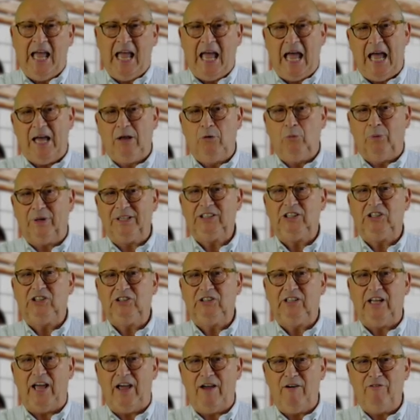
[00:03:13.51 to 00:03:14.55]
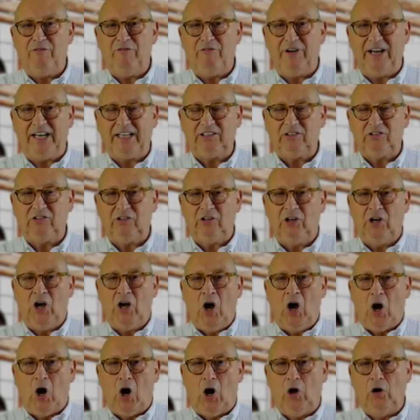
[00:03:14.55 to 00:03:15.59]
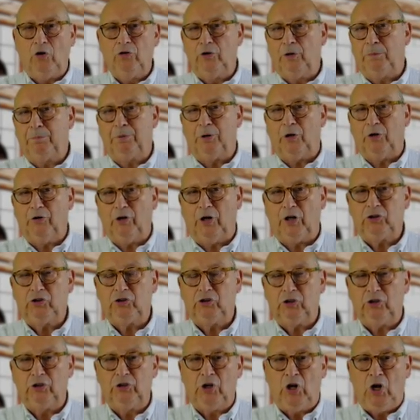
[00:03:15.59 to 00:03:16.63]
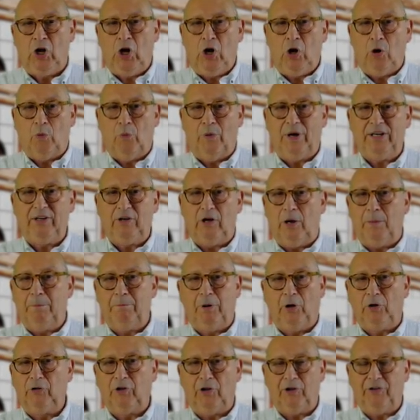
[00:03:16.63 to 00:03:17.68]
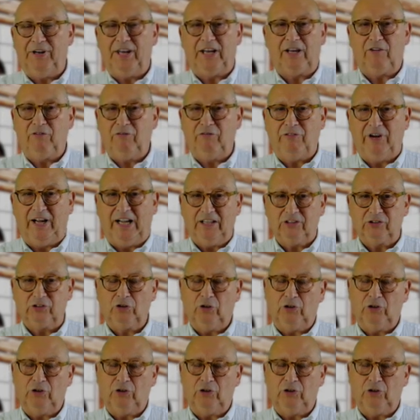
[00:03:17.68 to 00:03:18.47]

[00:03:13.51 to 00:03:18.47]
and what is the effect on the production when a bottleneck fails.